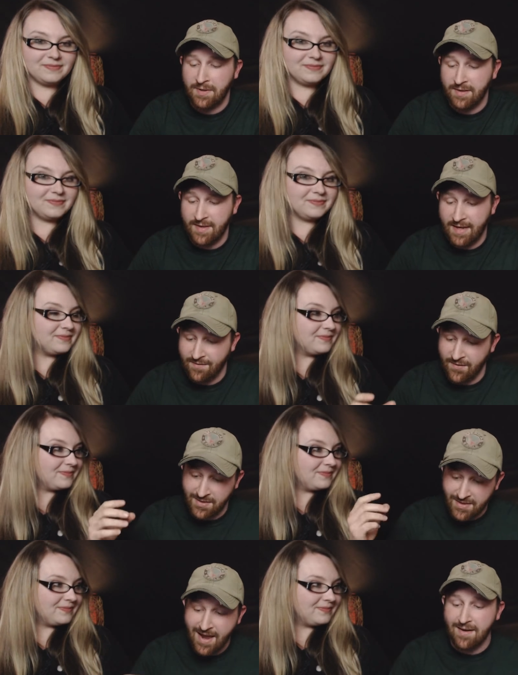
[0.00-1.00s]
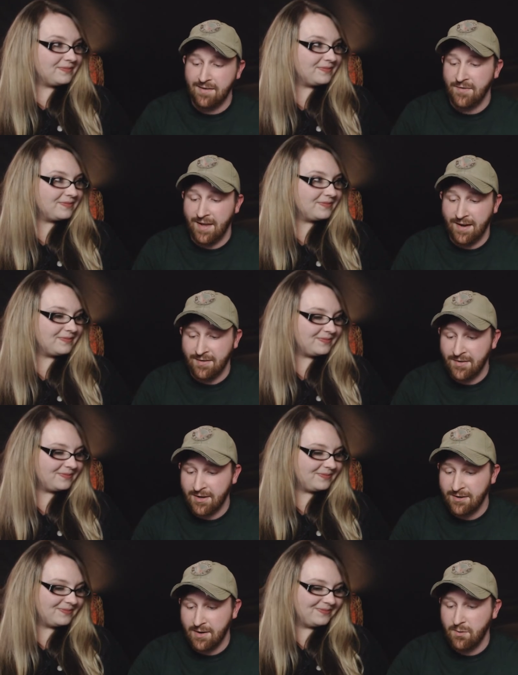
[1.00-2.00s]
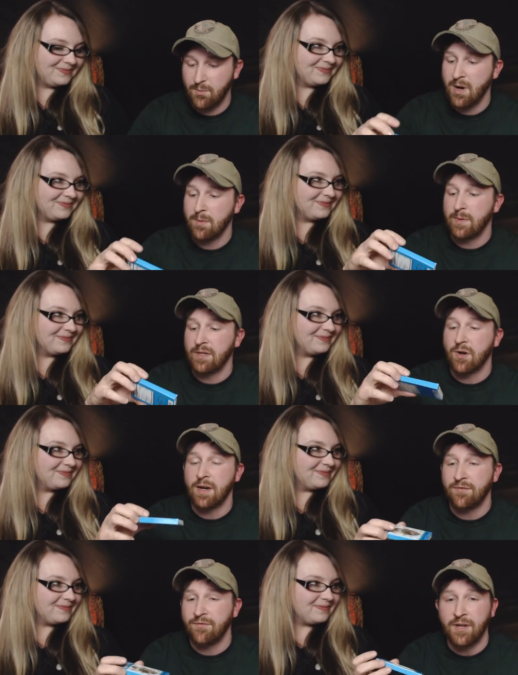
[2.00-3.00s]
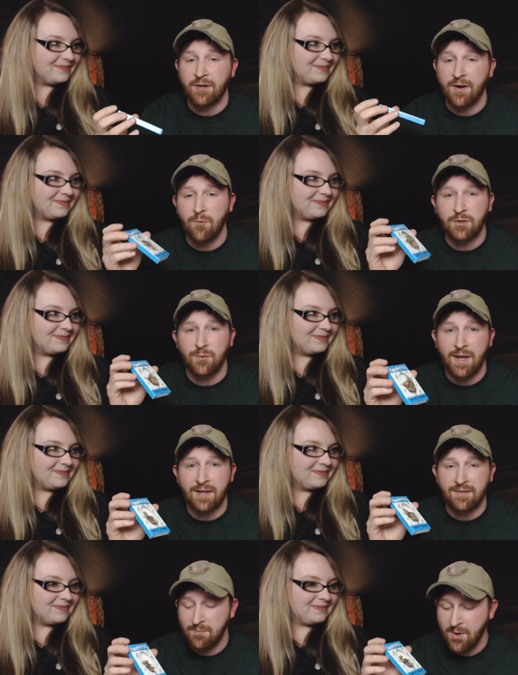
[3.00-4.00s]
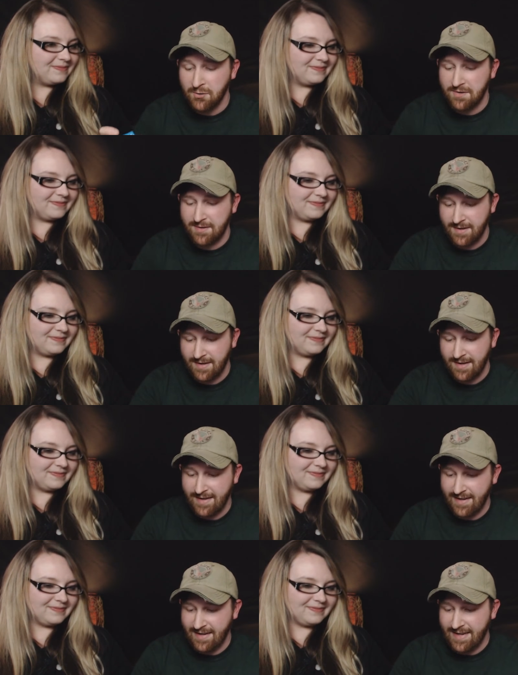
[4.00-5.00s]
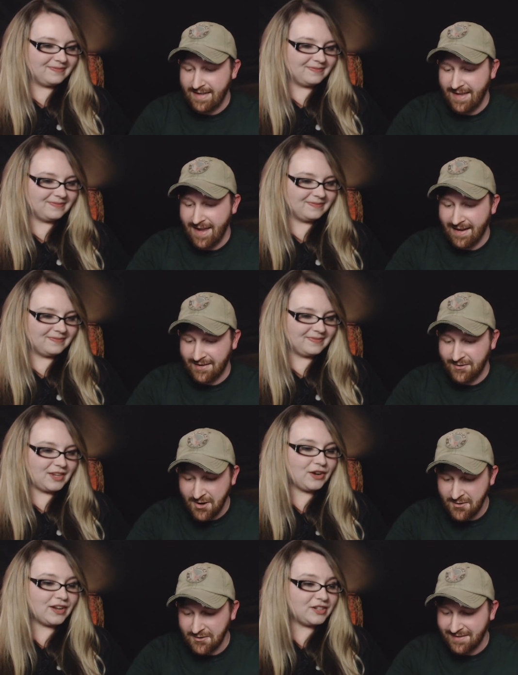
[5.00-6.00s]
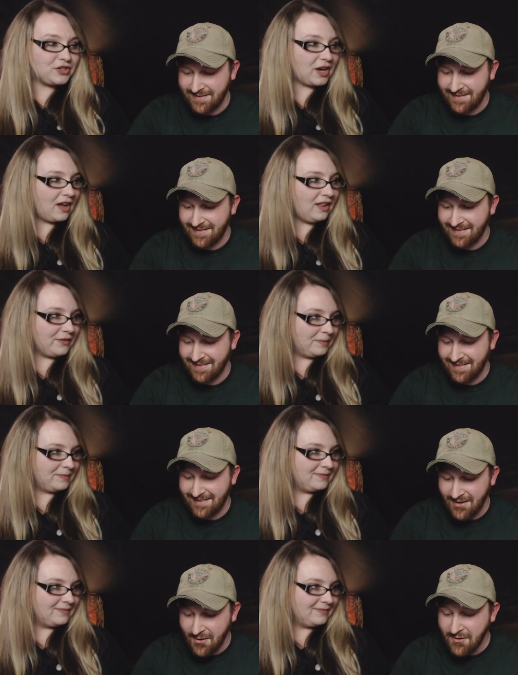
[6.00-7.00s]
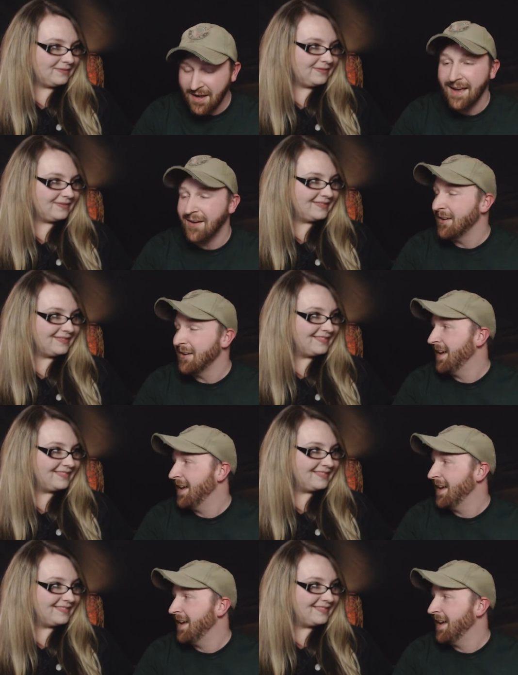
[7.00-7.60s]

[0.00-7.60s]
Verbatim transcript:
Speaker 1: that they have a lot of that on there. I will mm. probably try to figure out which one has the most and eat that. Gross. You're gonna
Speaker 2: try all of them.
Speaker 1: Okay, okay.